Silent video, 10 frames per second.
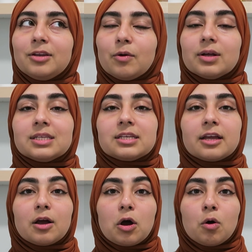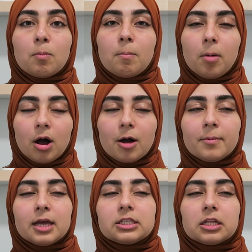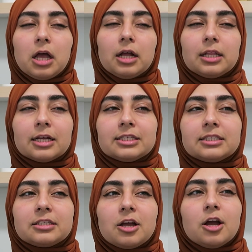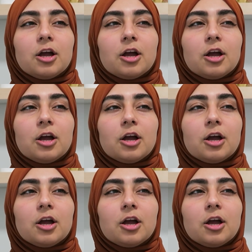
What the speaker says: you know, a stay-at-home mom, it's a lot less